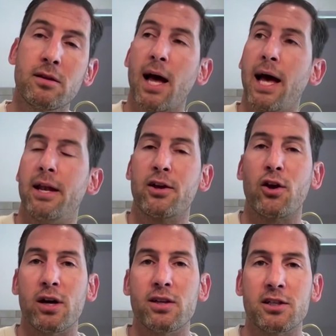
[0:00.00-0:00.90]
and a
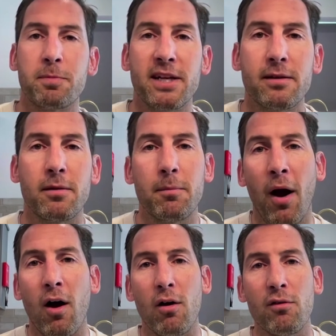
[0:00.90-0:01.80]
guy that's been
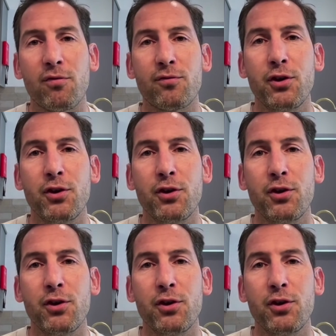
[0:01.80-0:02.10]
part of